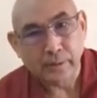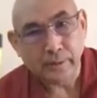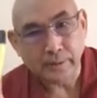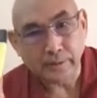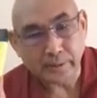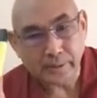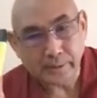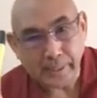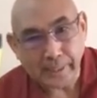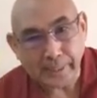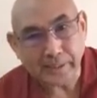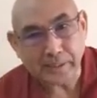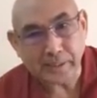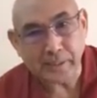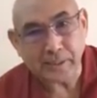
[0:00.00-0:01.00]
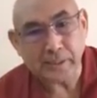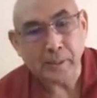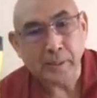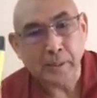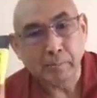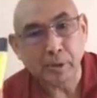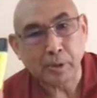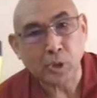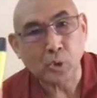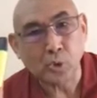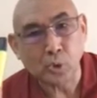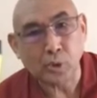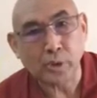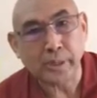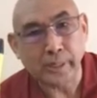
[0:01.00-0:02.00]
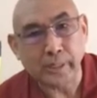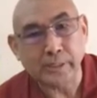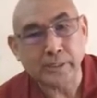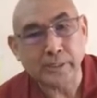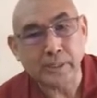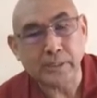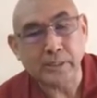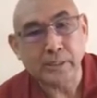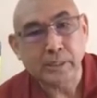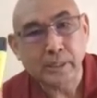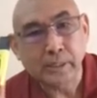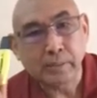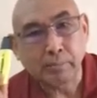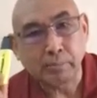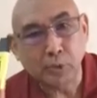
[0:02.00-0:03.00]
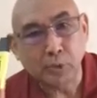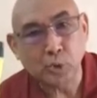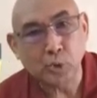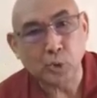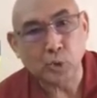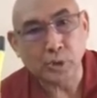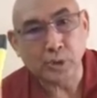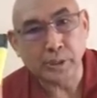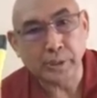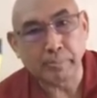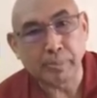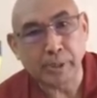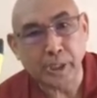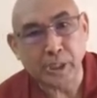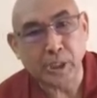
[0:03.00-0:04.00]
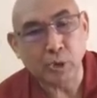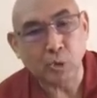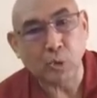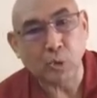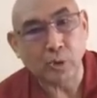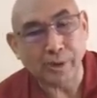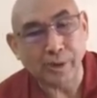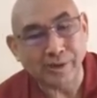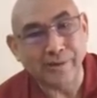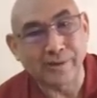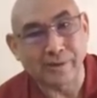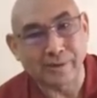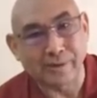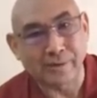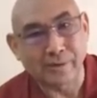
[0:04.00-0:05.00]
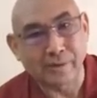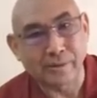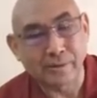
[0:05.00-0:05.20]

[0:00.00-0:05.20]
It is exist, but not exist without depending on other.